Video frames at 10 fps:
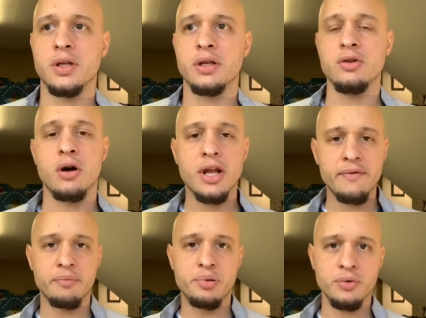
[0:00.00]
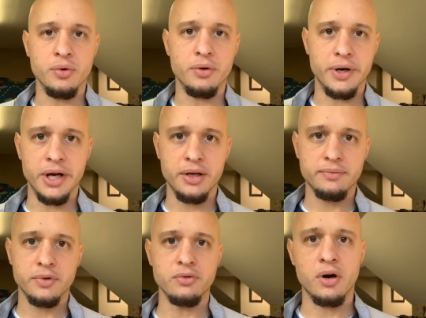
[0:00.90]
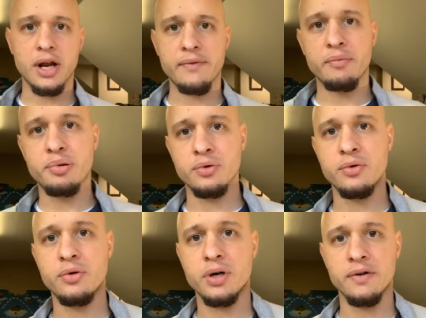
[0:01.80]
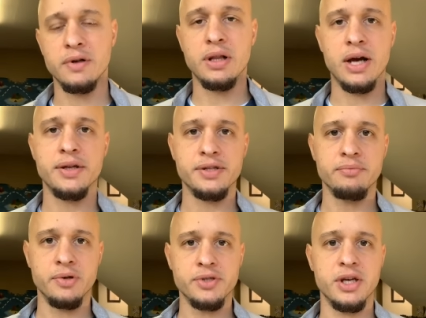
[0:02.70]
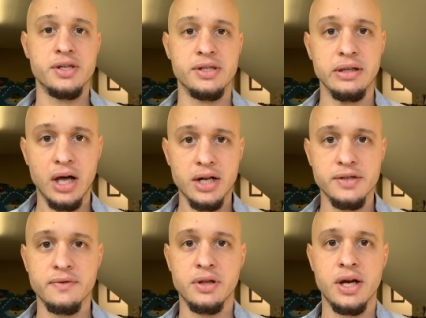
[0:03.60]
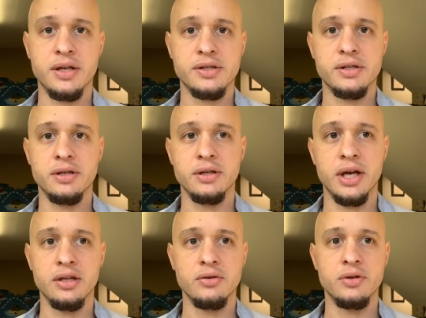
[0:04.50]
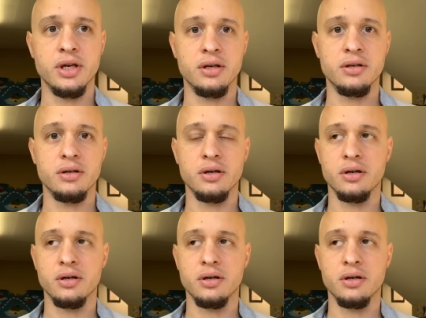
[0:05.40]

you already have a pool, right? You already have a pool of clients, in most cases, lots of clients that you can